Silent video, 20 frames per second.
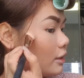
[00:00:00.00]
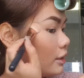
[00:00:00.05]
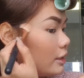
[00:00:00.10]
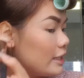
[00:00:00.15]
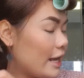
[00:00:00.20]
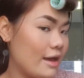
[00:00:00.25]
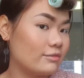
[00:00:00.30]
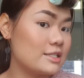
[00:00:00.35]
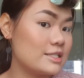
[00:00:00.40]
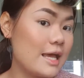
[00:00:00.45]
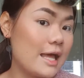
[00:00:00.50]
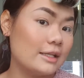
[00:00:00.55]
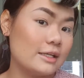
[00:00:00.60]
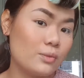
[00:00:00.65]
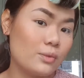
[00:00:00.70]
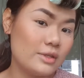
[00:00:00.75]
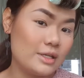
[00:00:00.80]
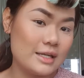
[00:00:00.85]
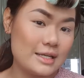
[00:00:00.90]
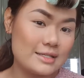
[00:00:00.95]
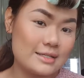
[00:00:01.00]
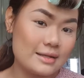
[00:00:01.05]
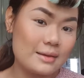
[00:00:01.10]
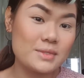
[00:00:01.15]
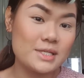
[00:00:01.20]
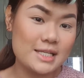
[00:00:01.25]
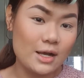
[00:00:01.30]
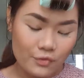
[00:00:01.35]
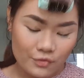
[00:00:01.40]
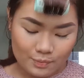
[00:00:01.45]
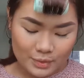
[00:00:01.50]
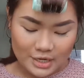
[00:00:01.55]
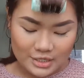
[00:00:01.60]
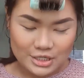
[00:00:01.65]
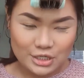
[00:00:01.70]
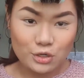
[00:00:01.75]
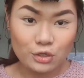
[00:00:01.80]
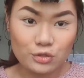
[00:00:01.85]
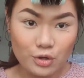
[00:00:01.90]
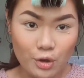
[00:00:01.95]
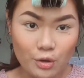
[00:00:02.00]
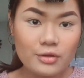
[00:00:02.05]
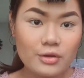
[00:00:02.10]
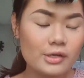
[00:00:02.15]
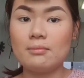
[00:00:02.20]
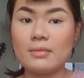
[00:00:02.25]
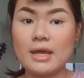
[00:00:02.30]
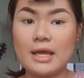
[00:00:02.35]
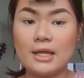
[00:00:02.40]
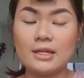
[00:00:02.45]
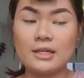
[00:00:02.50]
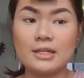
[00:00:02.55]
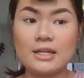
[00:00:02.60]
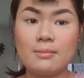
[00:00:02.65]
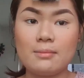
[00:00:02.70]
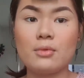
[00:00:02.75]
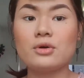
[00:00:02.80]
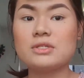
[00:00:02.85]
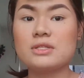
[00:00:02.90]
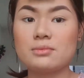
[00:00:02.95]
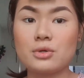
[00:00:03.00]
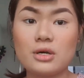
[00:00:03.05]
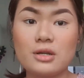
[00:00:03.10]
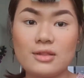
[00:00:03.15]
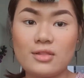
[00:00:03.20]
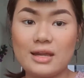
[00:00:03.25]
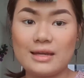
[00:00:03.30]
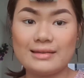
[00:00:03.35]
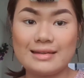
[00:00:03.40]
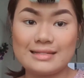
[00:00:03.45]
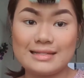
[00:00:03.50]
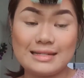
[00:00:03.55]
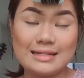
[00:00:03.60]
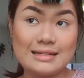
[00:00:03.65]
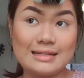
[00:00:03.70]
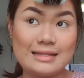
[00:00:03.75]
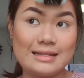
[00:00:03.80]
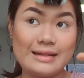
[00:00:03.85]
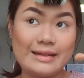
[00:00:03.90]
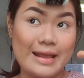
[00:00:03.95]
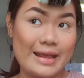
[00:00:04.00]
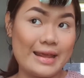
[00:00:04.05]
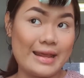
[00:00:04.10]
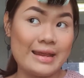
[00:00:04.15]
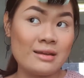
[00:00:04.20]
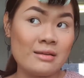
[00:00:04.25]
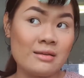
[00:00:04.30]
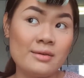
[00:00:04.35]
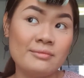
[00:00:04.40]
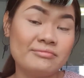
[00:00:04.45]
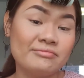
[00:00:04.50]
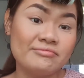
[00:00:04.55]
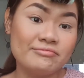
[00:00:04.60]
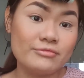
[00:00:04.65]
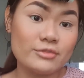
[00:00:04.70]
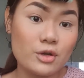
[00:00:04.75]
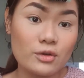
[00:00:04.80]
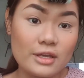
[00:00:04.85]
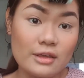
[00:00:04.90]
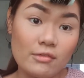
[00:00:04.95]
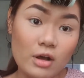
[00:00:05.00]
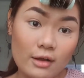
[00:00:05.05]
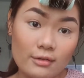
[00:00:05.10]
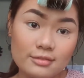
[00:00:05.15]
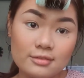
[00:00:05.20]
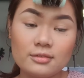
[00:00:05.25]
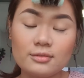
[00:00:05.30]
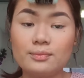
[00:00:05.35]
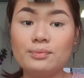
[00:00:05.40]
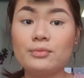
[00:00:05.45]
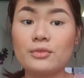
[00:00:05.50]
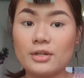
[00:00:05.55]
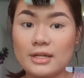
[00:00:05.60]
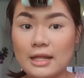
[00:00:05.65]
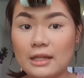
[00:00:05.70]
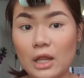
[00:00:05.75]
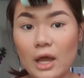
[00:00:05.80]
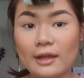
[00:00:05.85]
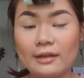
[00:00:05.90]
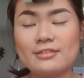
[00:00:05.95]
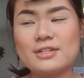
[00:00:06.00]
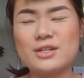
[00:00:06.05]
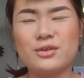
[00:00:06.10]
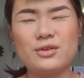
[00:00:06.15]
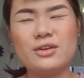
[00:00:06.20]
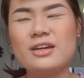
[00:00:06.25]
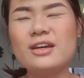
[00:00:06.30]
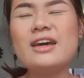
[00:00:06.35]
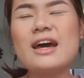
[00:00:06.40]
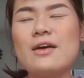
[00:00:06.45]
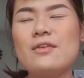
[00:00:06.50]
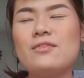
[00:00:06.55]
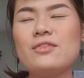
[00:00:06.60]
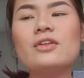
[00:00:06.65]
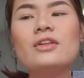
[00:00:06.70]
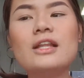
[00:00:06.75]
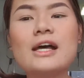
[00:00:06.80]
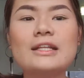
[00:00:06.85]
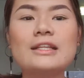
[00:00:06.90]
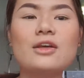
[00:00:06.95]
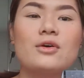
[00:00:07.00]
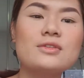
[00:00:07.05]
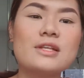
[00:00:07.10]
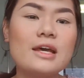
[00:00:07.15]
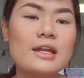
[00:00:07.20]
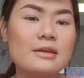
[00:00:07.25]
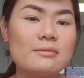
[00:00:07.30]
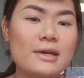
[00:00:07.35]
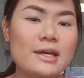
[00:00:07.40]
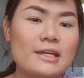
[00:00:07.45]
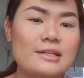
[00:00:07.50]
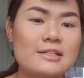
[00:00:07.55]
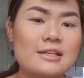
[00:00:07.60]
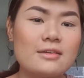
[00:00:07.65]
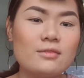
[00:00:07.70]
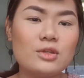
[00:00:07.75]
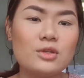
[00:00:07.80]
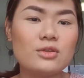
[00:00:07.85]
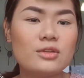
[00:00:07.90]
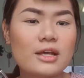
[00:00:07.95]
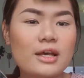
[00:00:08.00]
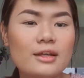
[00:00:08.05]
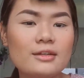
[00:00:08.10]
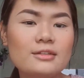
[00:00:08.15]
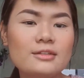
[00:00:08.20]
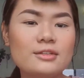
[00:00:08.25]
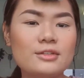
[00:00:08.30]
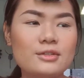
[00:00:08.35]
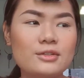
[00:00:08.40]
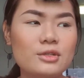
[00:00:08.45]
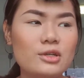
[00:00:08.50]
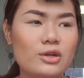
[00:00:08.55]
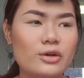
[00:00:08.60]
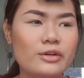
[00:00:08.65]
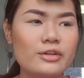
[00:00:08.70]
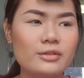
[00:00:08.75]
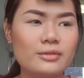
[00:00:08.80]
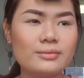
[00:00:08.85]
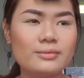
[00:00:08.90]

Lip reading: have the talent within themselves, but they do not know. And the most important thing, that they don't give up on their life. So I feel like those animes give you that, you know,